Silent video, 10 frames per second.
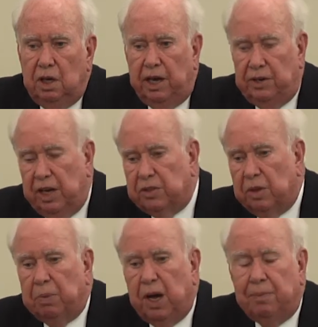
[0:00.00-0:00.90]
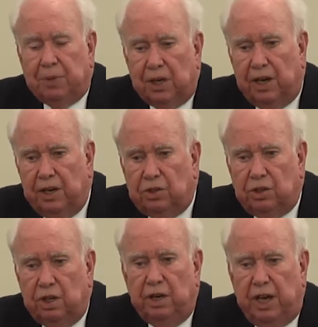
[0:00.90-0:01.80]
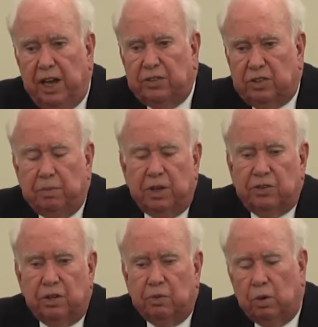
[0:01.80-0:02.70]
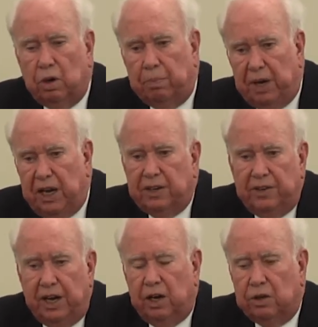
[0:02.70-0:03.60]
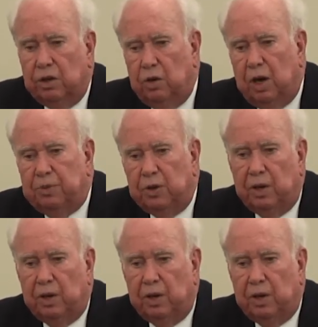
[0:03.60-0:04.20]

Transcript: And yet the population estimates of the World Bank now go up to